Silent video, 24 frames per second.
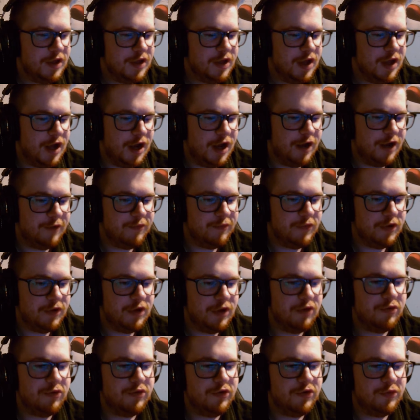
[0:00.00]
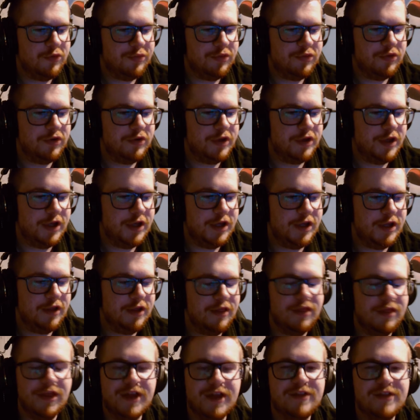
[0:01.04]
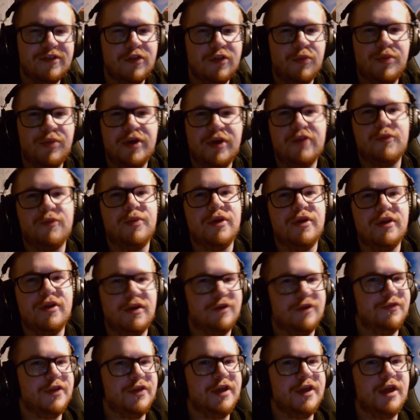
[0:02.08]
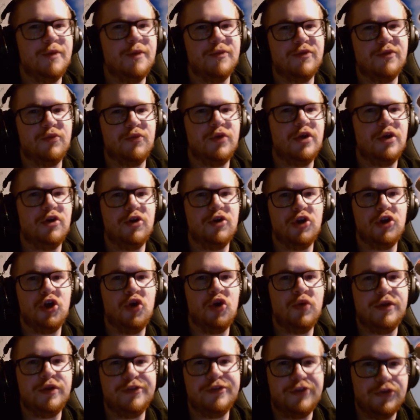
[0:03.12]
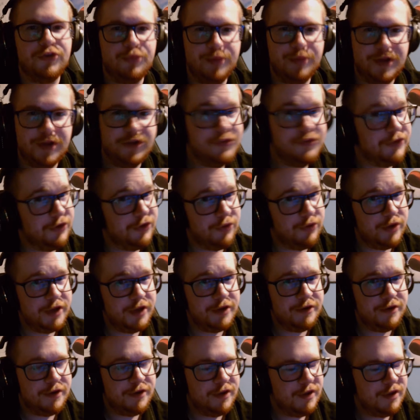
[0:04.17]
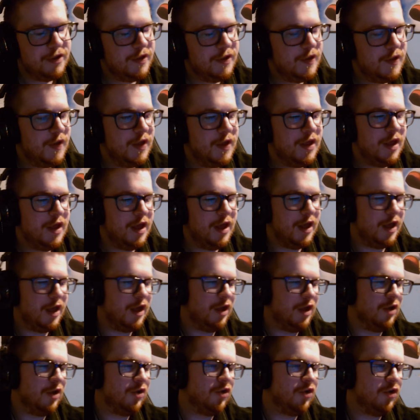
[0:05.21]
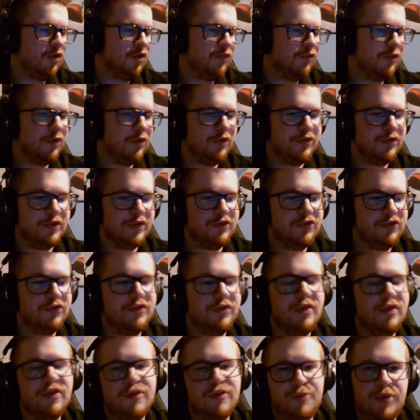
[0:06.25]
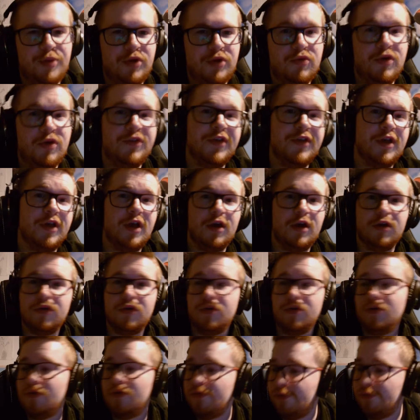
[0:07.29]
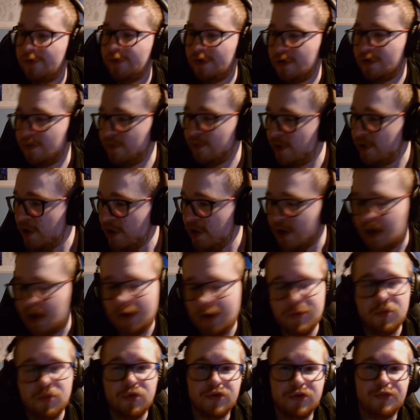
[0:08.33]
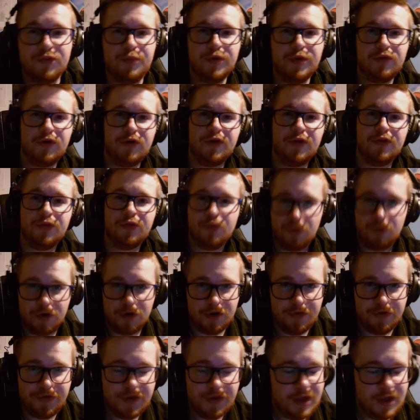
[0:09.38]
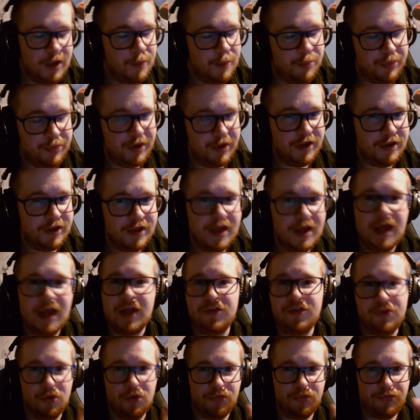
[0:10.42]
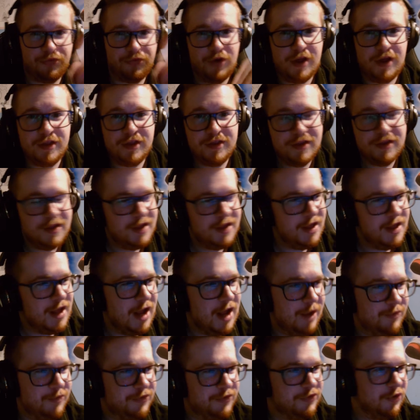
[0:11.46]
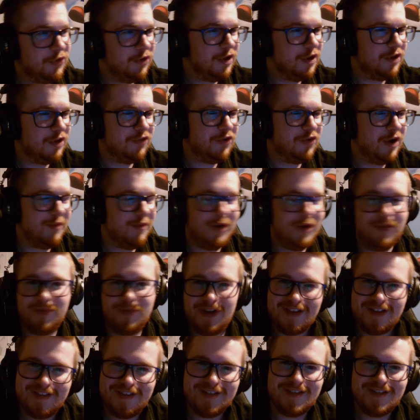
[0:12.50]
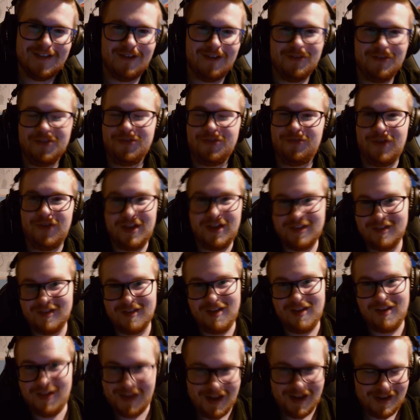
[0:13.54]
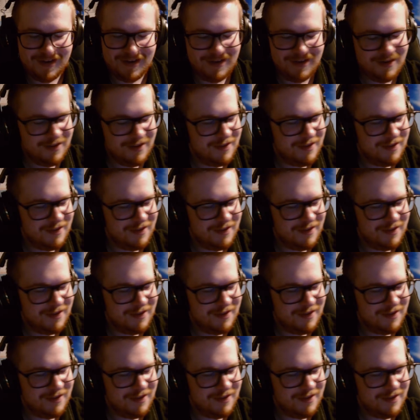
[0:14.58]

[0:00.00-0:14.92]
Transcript: I'm going to put a link to the pastebin of the games we are going to be doing. And for those interested in speedruns, I got good news for you. I'm the worst speedrunner in the world, but don't fret. I'm still going to try my best to go as fast as I can.